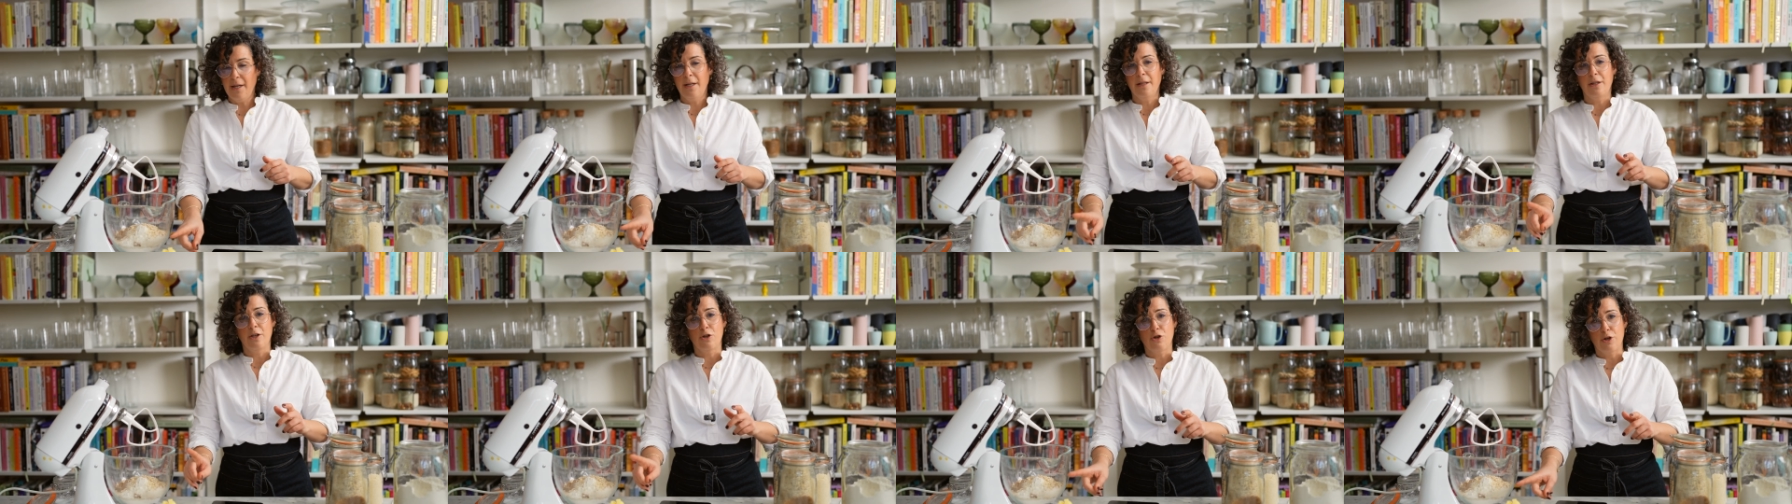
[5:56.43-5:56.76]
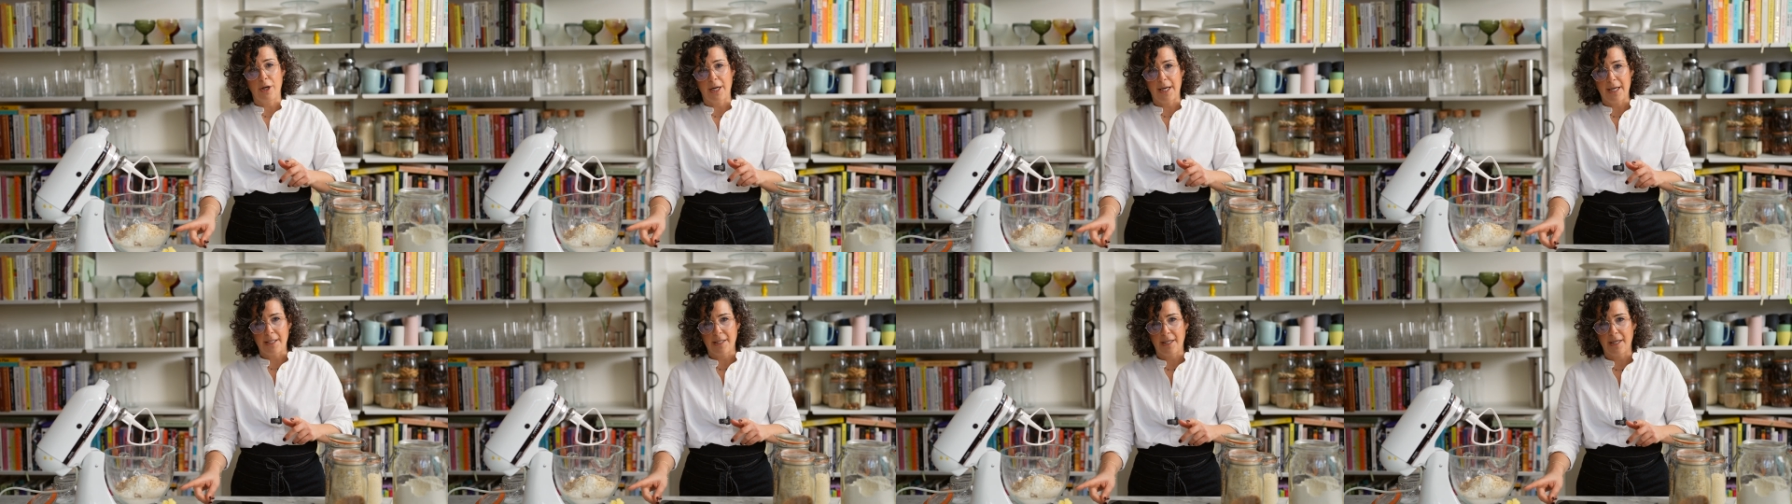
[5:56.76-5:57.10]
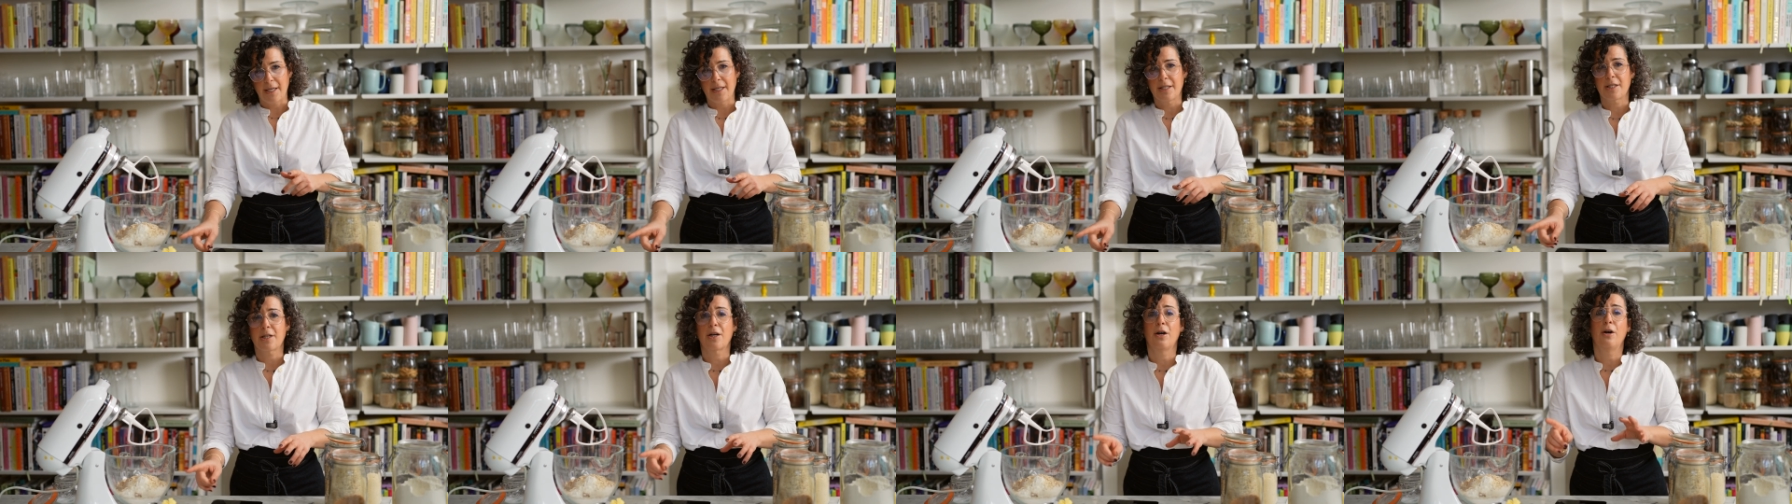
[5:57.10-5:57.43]
The trick is that
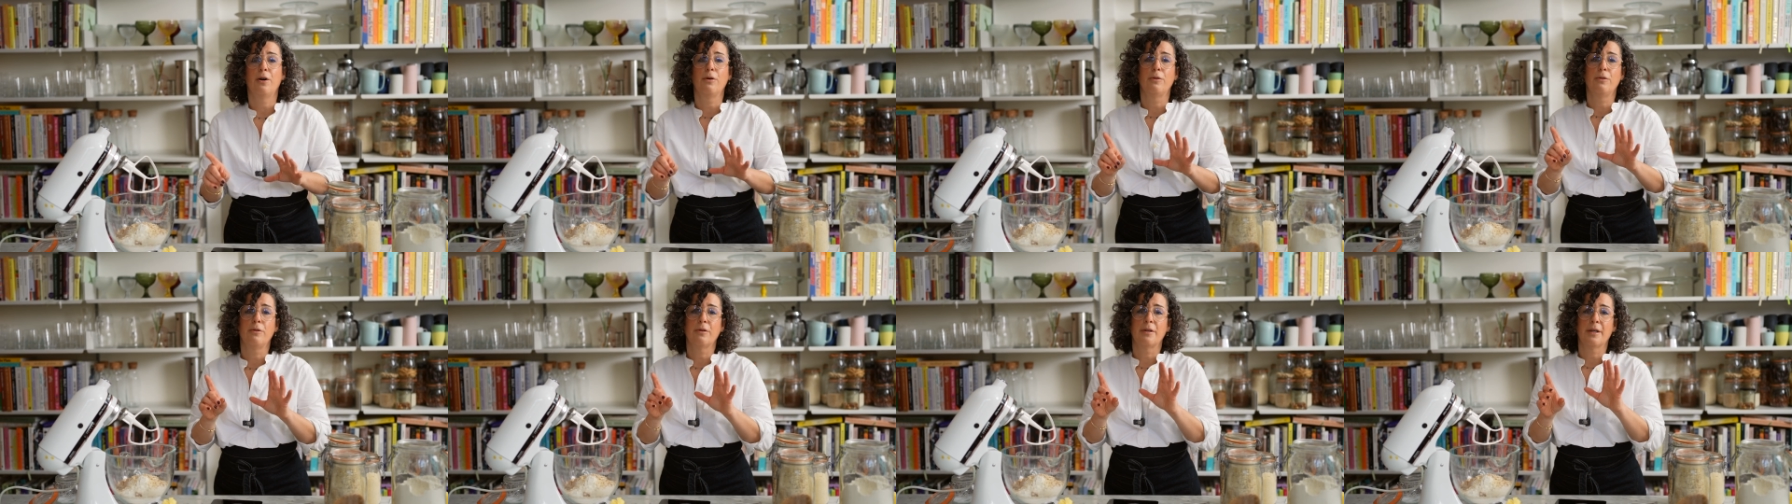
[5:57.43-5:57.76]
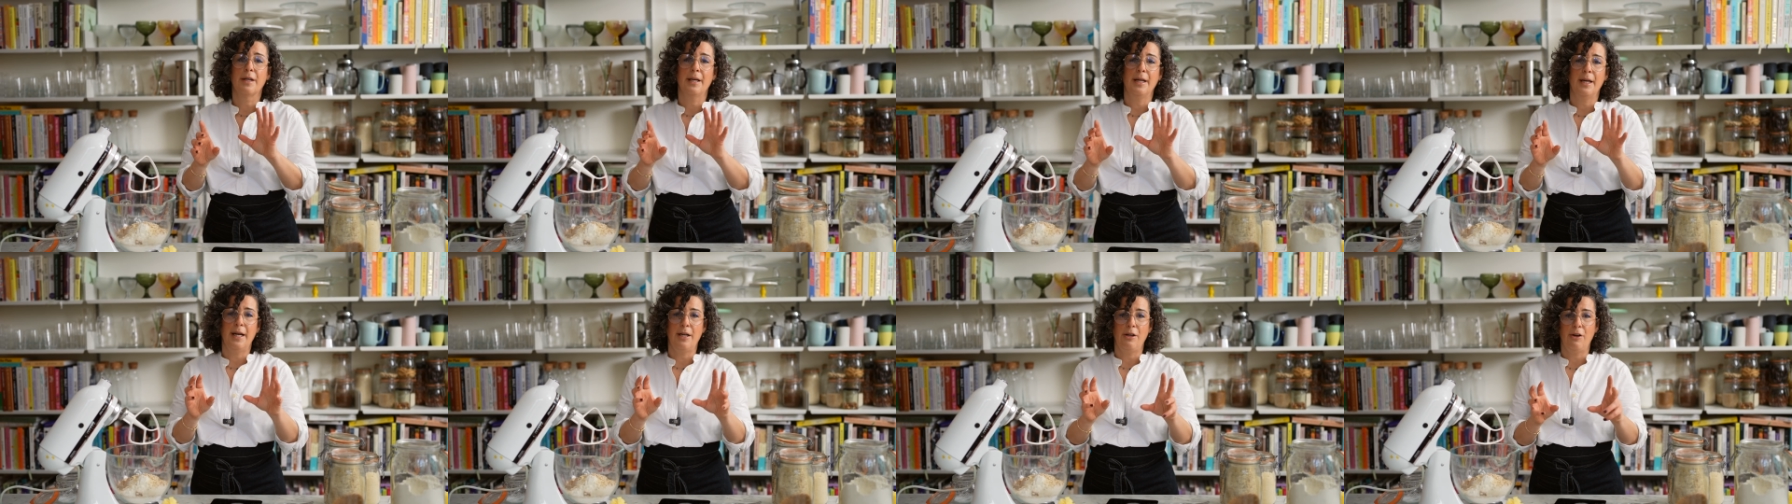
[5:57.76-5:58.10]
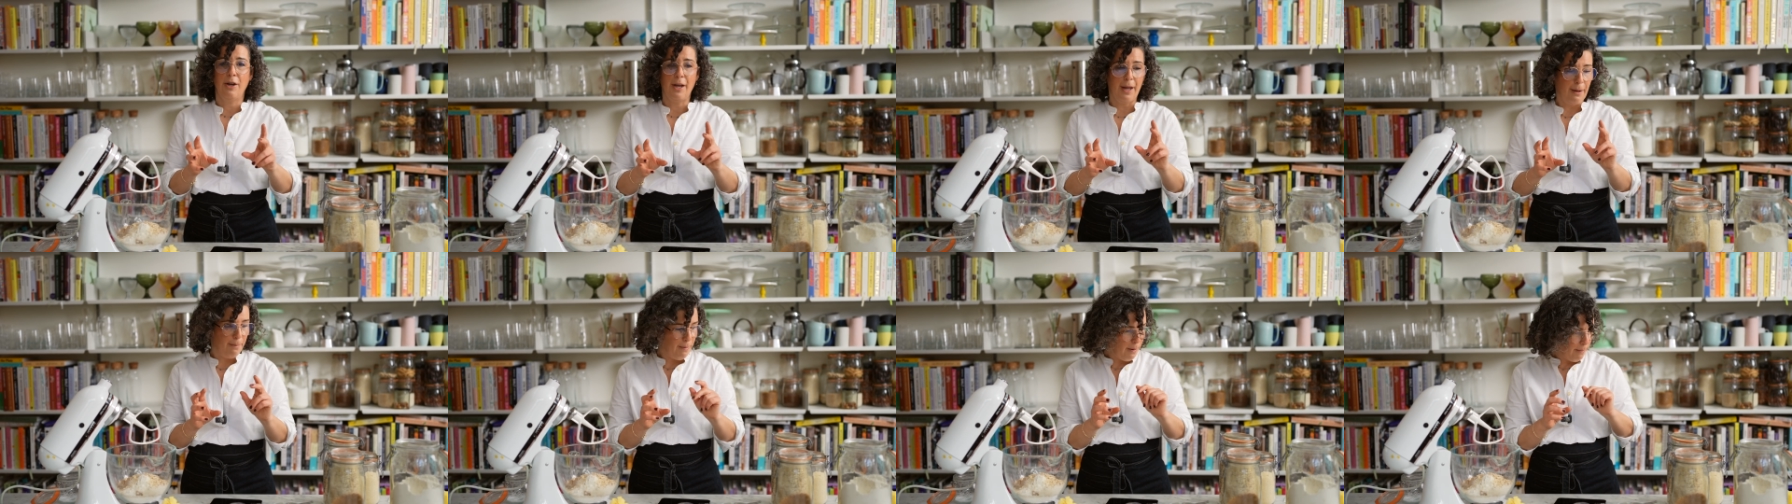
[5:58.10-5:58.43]
it's cold and you
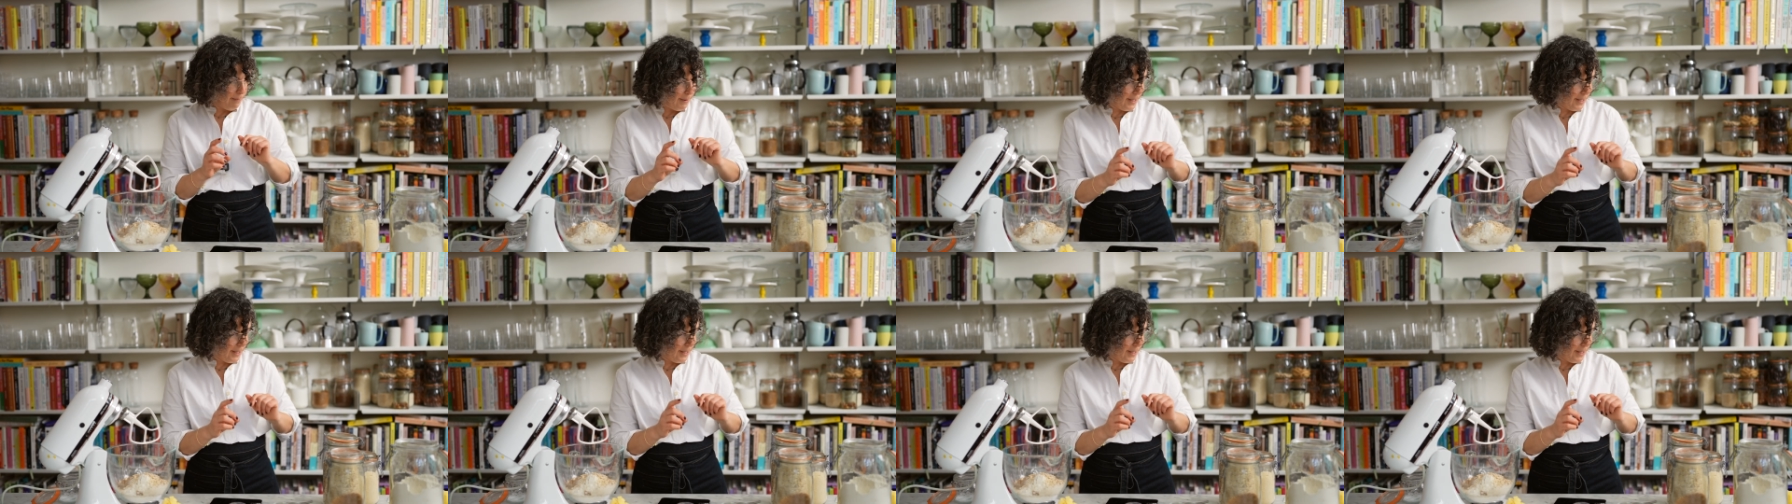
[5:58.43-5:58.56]
keep it